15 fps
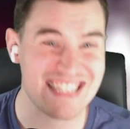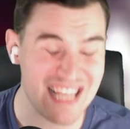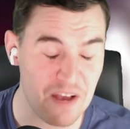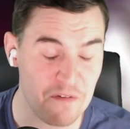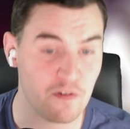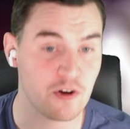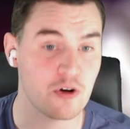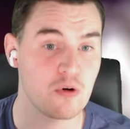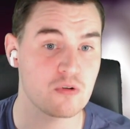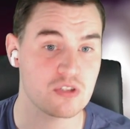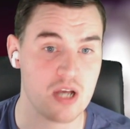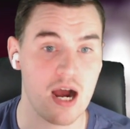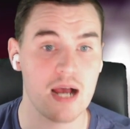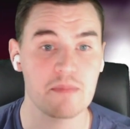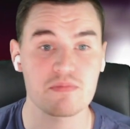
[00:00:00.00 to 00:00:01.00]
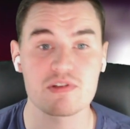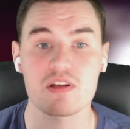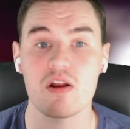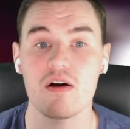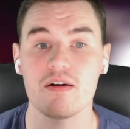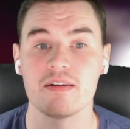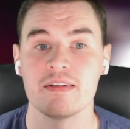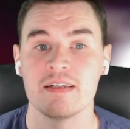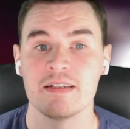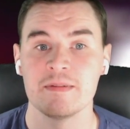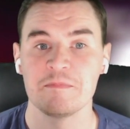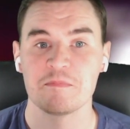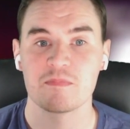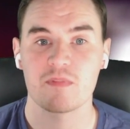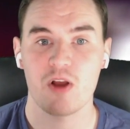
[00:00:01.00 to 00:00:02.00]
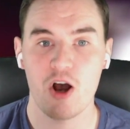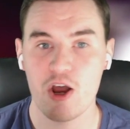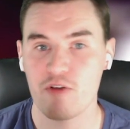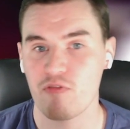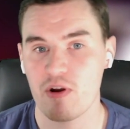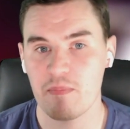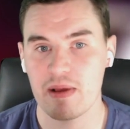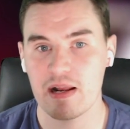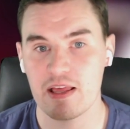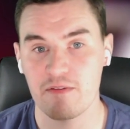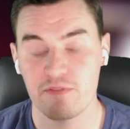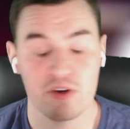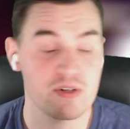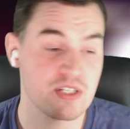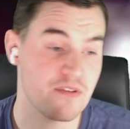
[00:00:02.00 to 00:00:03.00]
difficult time slot over a million viewers?